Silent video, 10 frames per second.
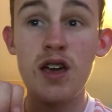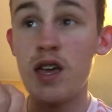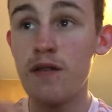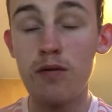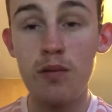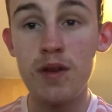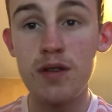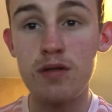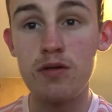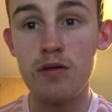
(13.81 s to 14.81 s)
if you want me
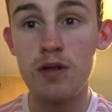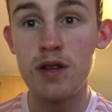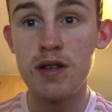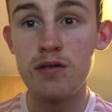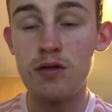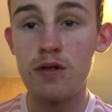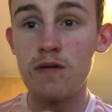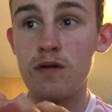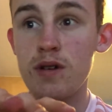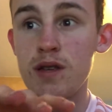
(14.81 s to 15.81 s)
to continue
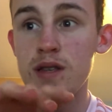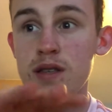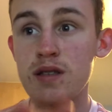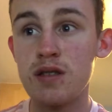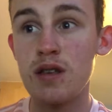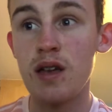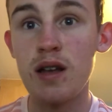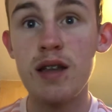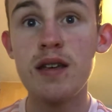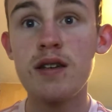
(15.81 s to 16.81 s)
covering this uh,
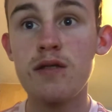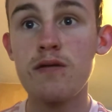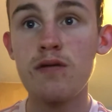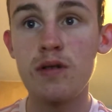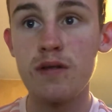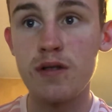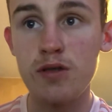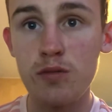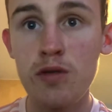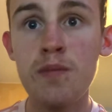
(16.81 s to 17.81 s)
league throughout the
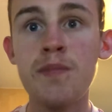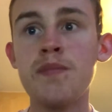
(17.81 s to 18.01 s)
summer,